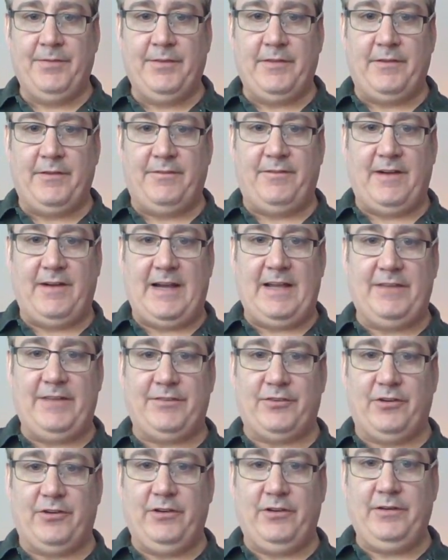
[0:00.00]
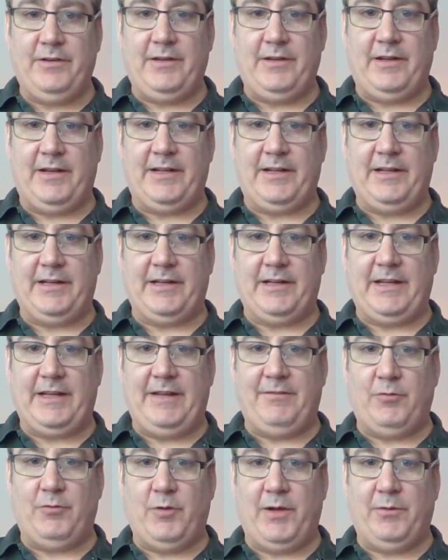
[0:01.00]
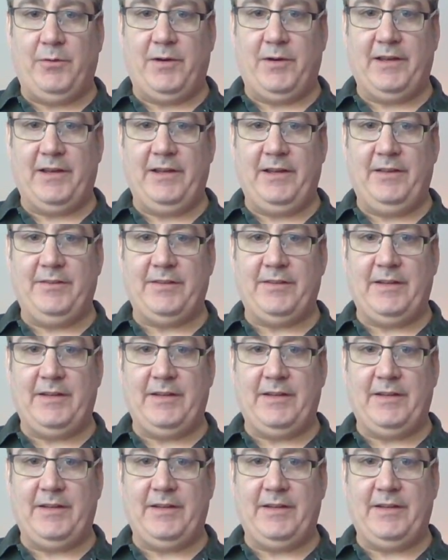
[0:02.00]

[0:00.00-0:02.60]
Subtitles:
the visor, and I kind of gave away what it is.